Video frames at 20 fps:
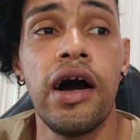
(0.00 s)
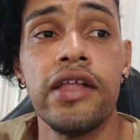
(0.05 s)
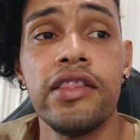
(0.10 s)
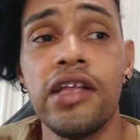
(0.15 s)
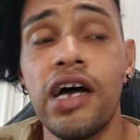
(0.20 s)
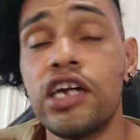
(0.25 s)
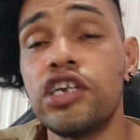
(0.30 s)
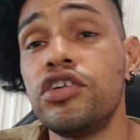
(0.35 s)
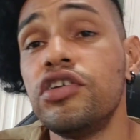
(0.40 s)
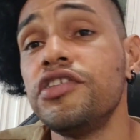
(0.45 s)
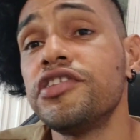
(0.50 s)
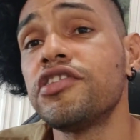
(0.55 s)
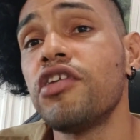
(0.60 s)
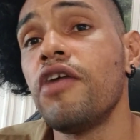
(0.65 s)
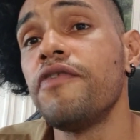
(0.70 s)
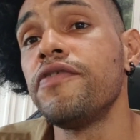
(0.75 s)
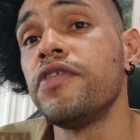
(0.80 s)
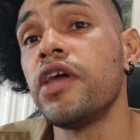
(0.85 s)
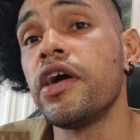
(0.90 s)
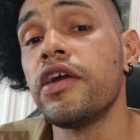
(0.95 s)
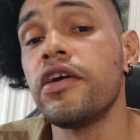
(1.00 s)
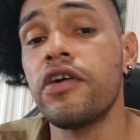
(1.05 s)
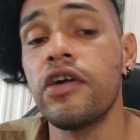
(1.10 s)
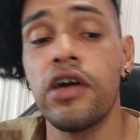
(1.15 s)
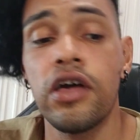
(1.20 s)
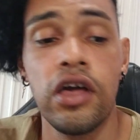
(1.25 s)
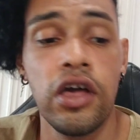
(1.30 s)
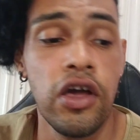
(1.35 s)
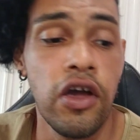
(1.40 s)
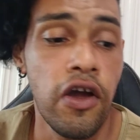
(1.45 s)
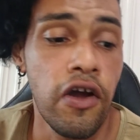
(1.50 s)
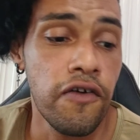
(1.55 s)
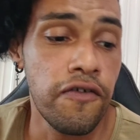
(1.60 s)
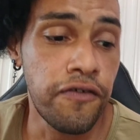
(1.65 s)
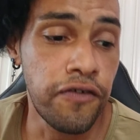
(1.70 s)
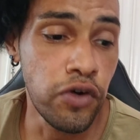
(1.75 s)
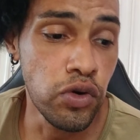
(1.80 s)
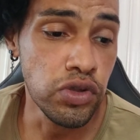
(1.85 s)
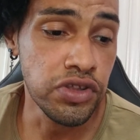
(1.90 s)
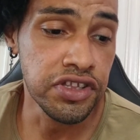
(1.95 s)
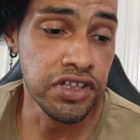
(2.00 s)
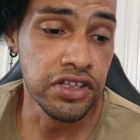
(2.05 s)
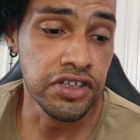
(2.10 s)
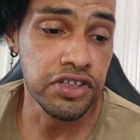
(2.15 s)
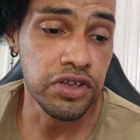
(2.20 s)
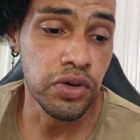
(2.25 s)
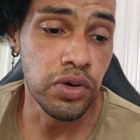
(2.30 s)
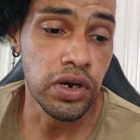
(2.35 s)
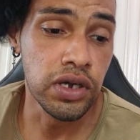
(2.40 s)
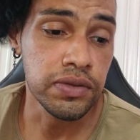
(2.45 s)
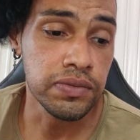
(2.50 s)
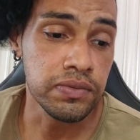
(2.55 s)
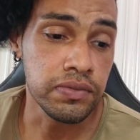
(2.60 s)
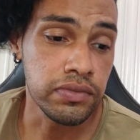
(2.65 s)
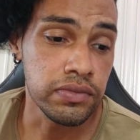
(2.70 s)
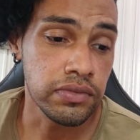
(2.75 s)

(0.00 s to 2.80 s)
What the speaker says: natural stuff like fruits and so on.